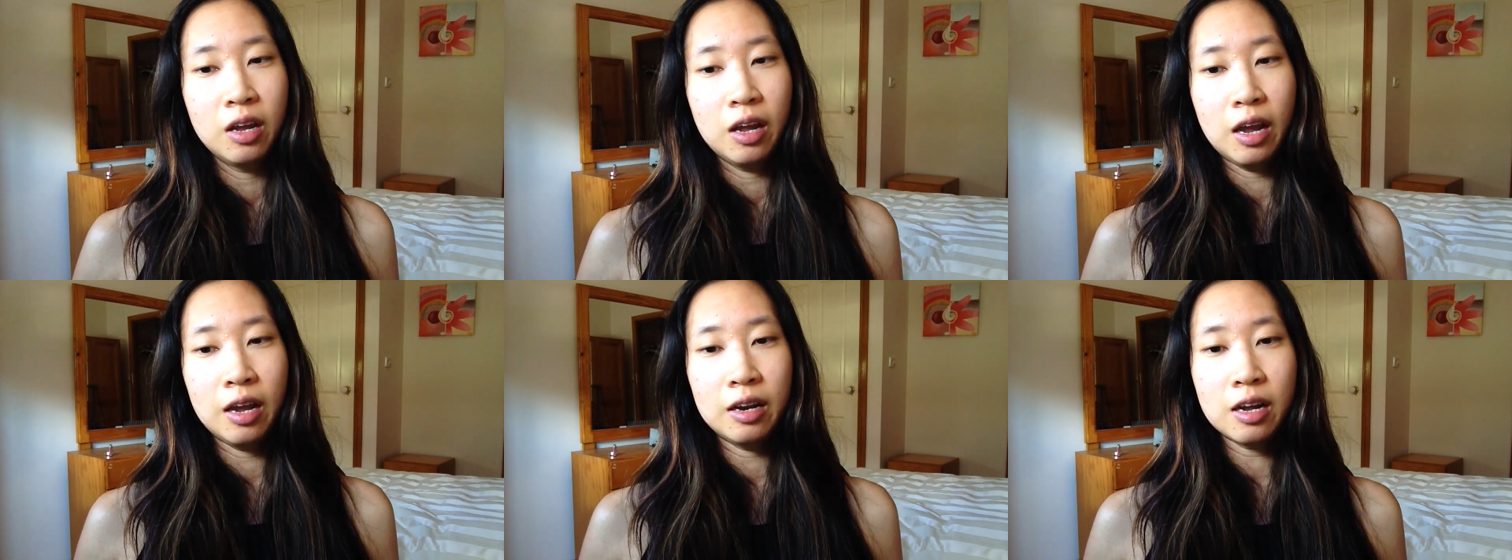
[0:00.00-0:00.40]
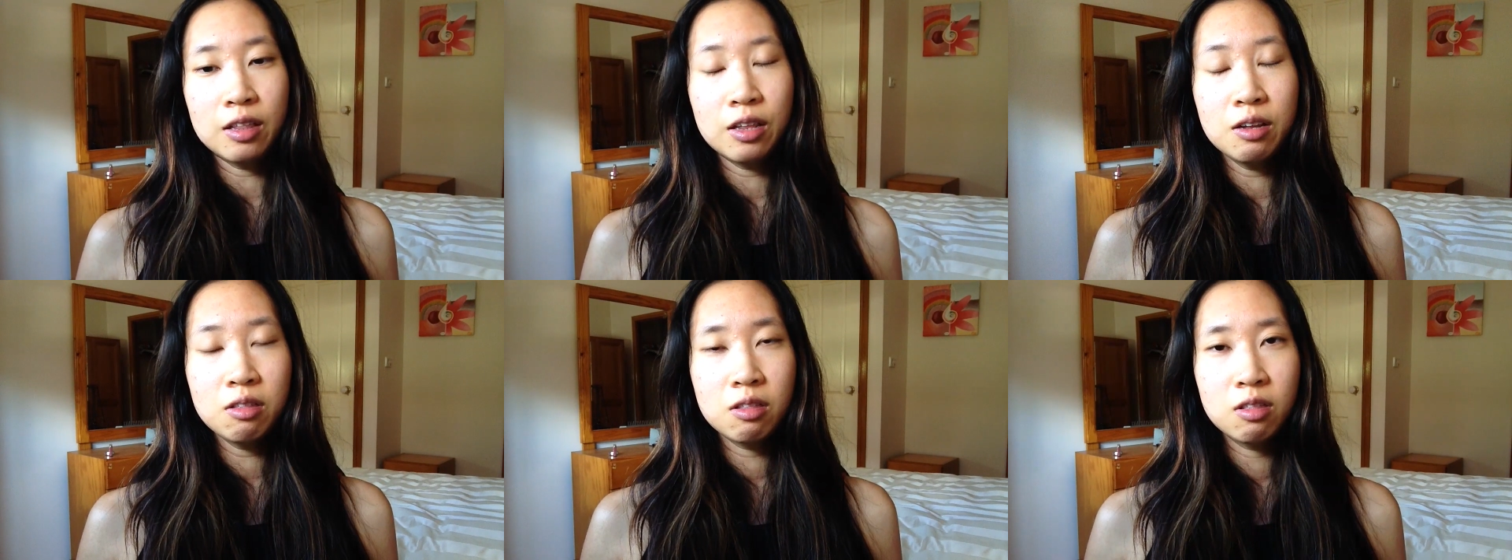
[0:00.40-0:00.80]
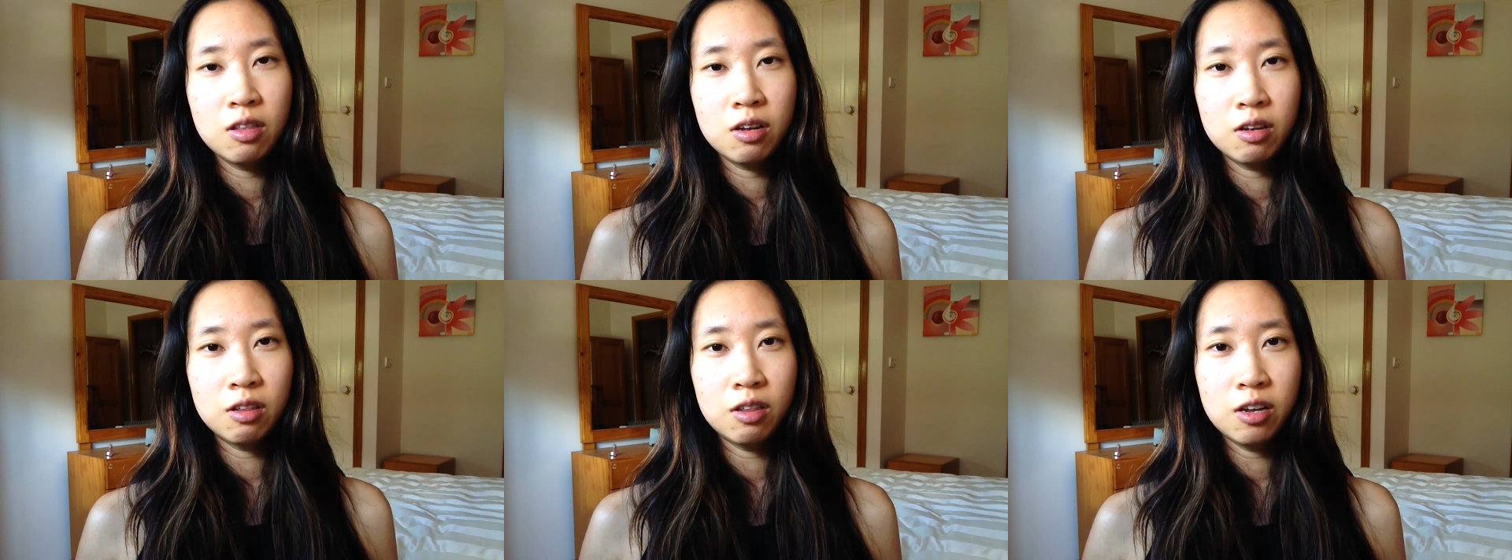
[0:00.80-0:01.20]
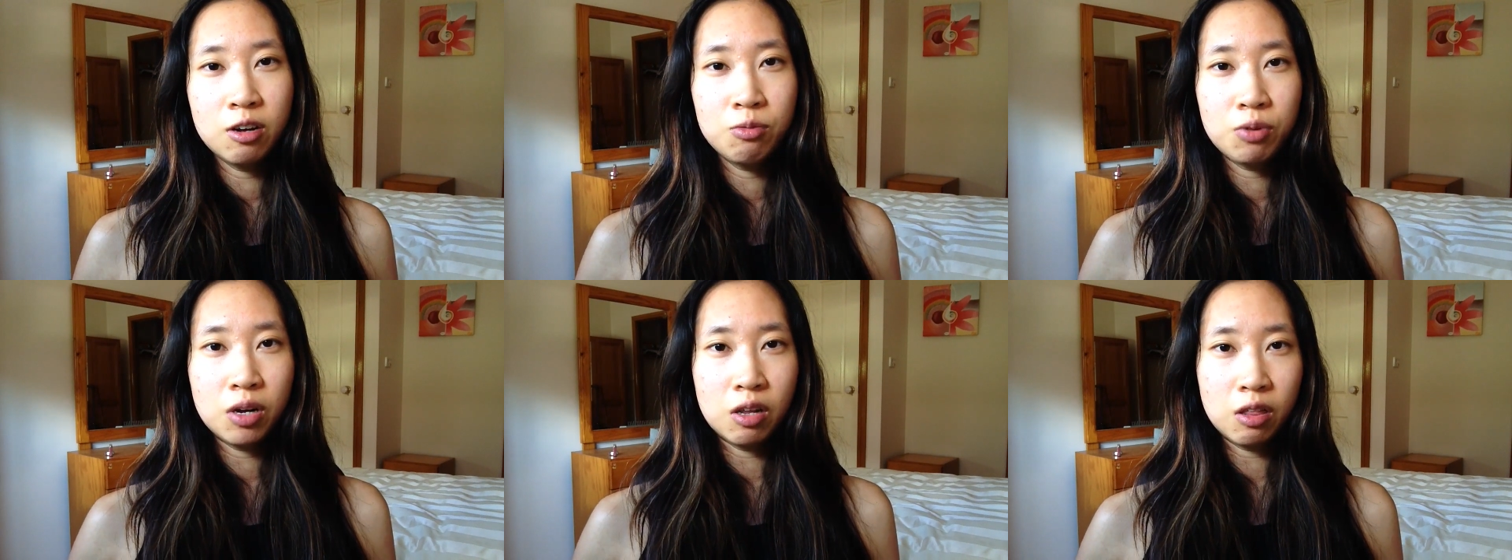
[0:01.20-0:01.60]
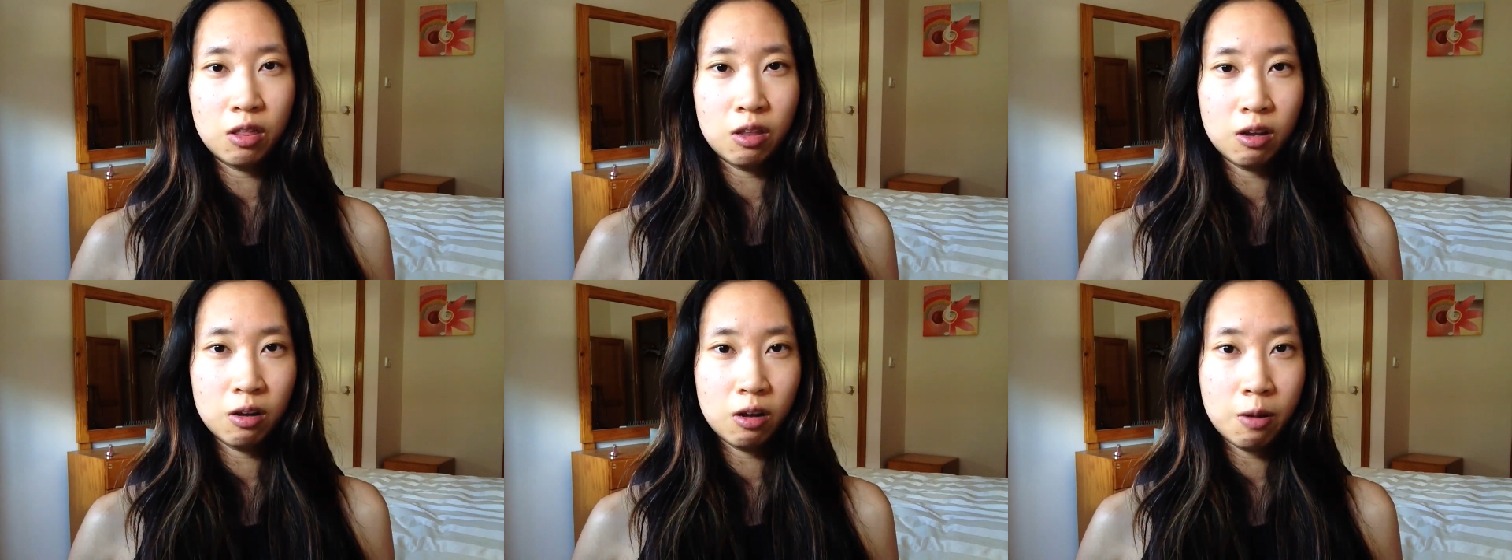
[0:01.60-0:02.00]
And I think the thing with
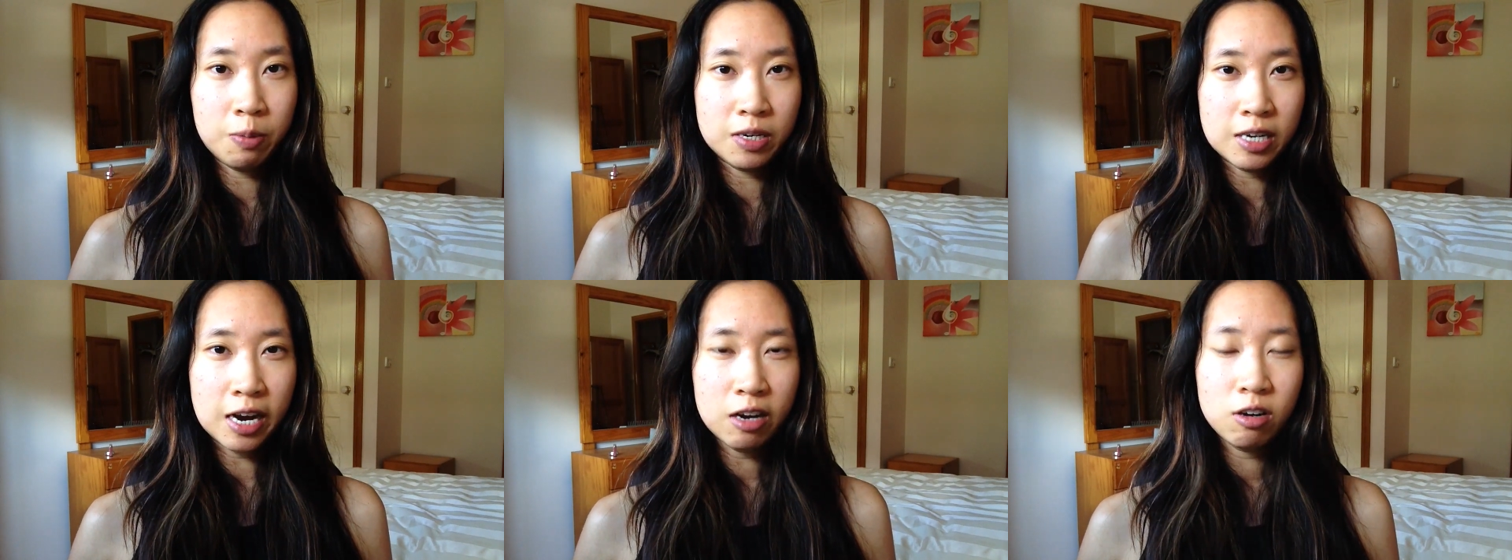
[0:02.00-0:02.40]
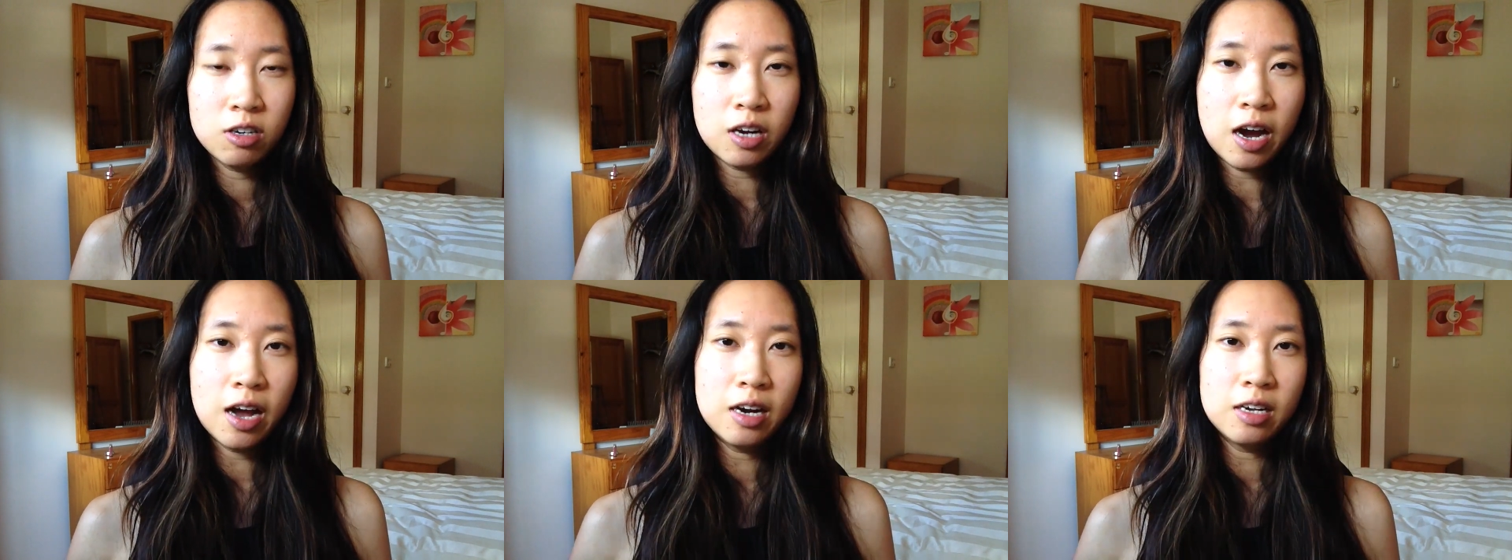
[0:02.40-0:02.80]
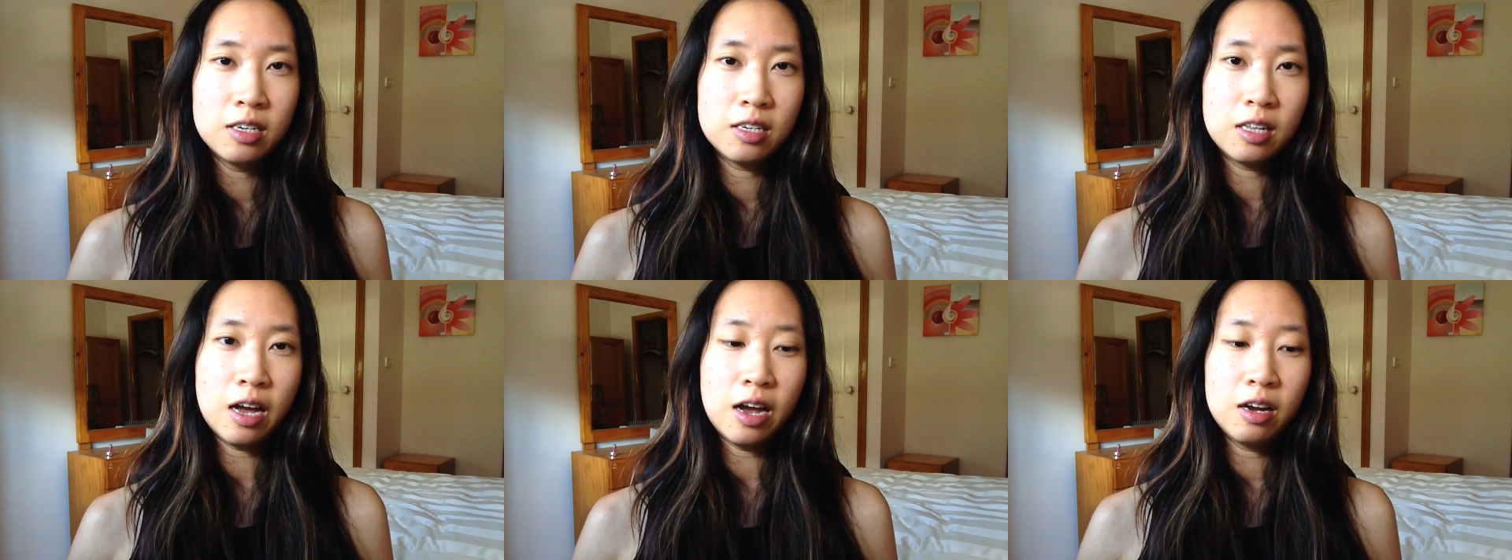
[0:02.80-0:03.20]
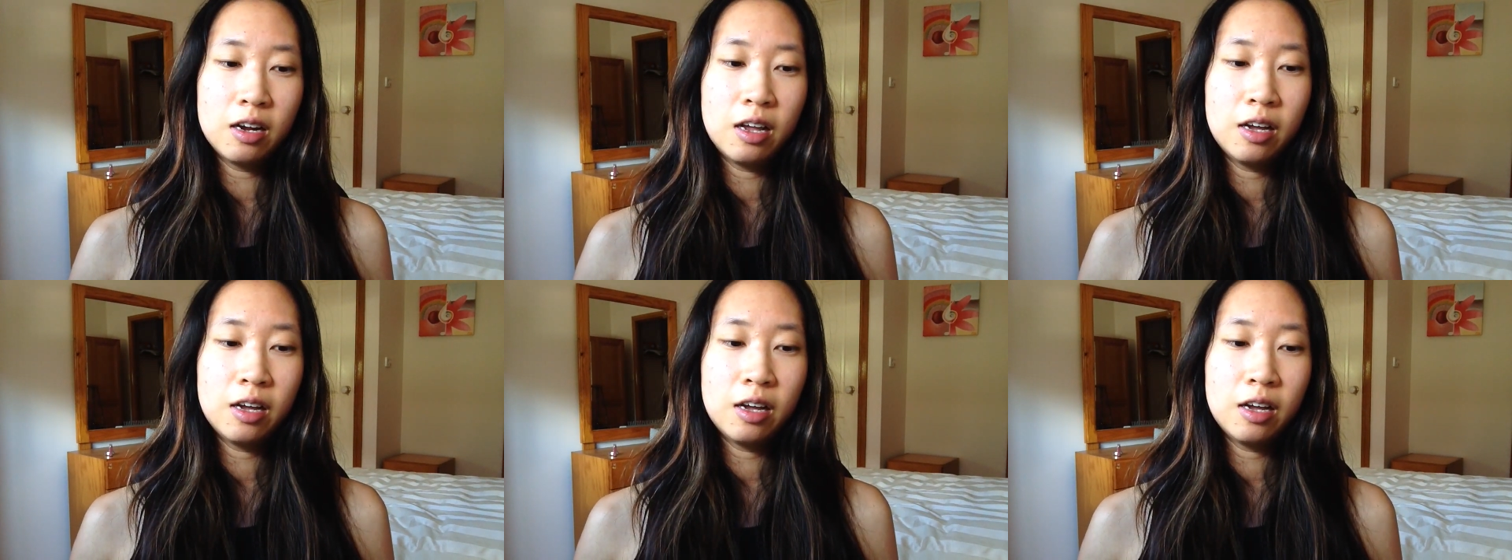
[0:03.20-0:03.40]
a potato diet is that